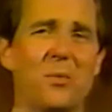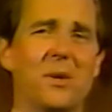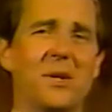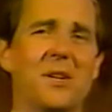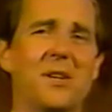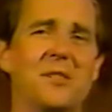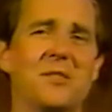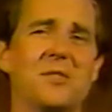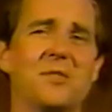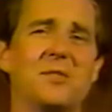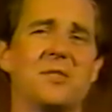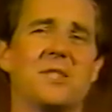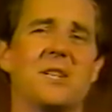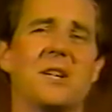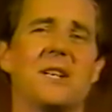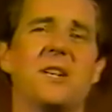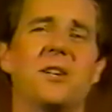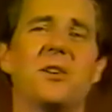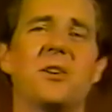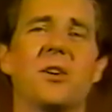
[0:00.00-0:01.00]
We'll also
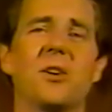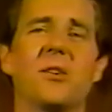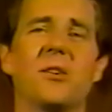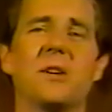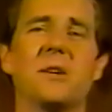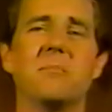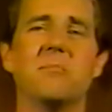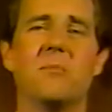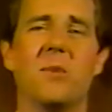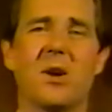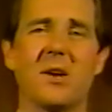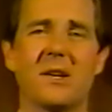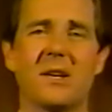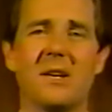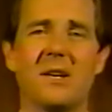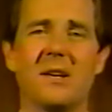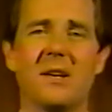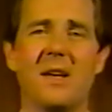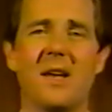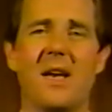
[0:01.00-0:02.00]
study current
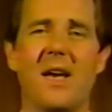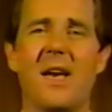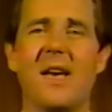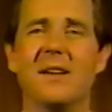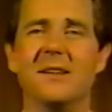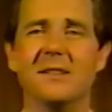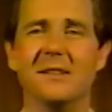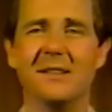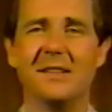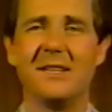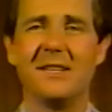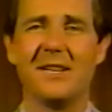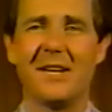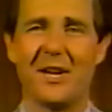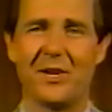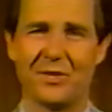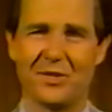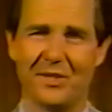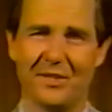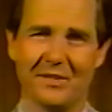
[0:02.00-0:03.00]
marking and
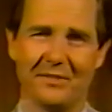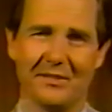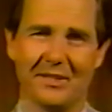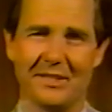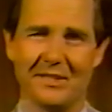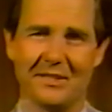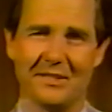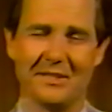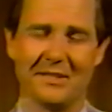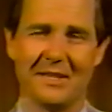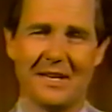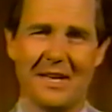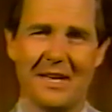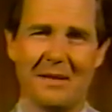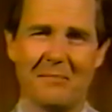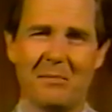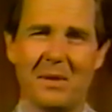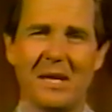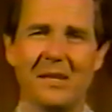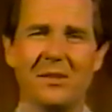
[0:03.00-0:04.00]
delineation devices
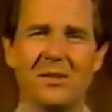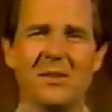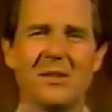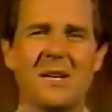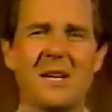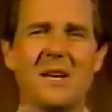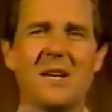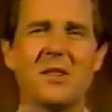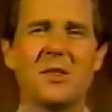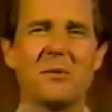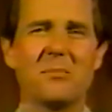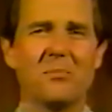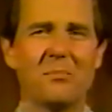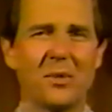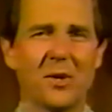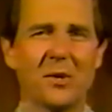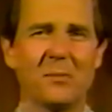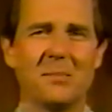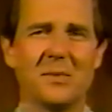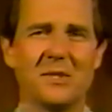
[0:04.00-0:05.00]
by looking at the
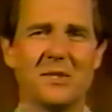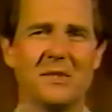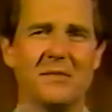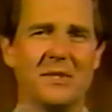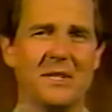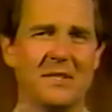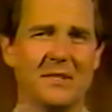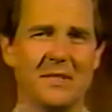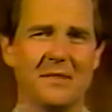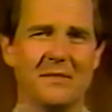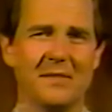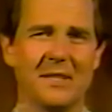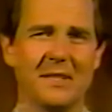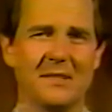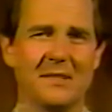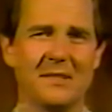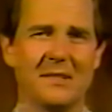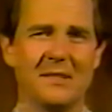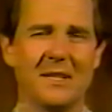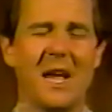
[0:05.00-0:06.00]
purpose of these
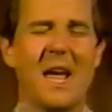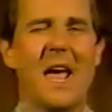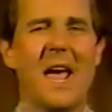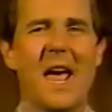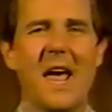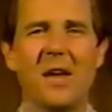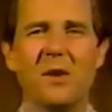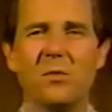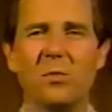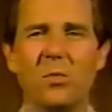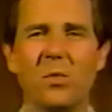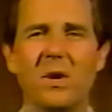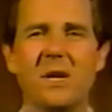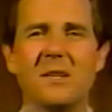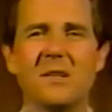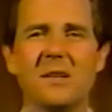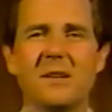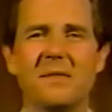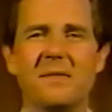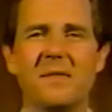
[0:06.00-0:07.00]
devices and
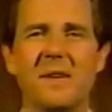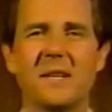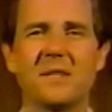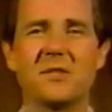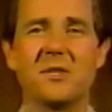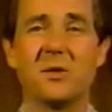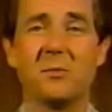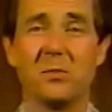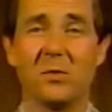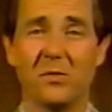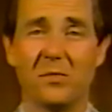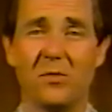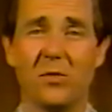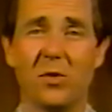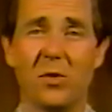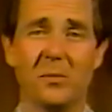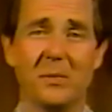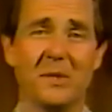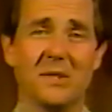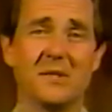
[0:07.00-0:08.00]
what affects their
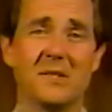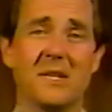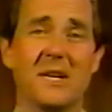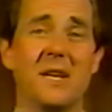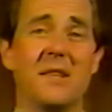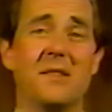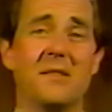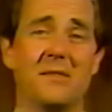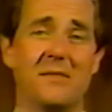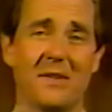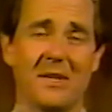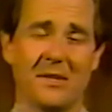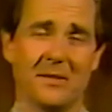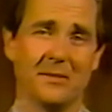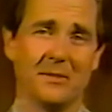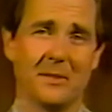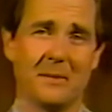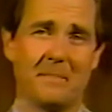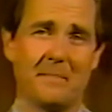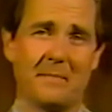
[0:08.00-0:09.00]
performance in the
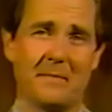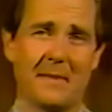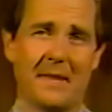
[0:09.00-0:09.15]
field.